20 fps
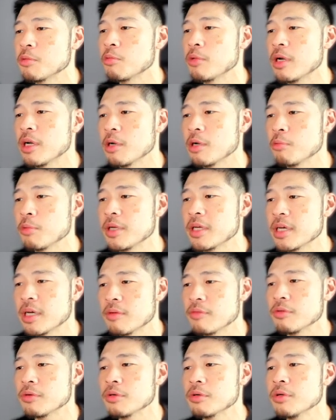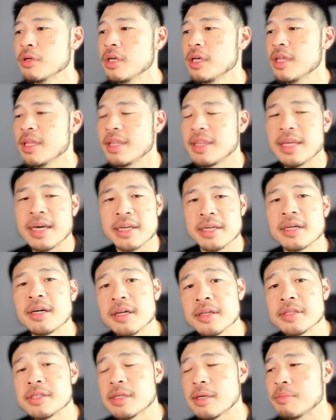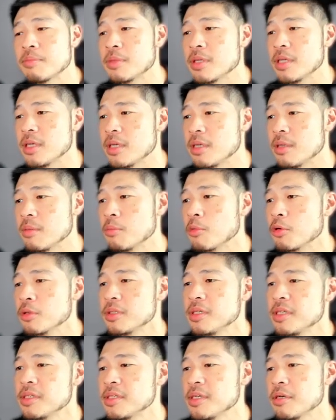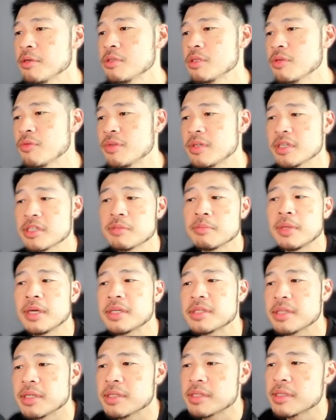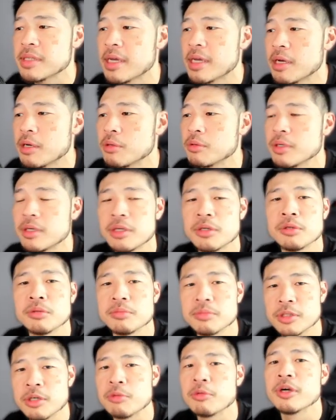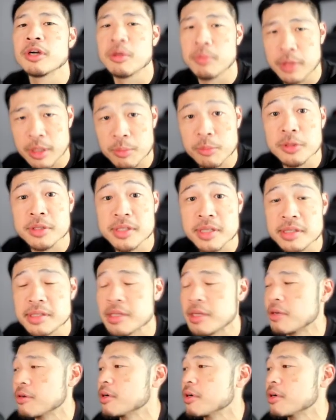where we cover that concept in more detail. So if it doesn't make sense now, don't worry, it'll make more sense later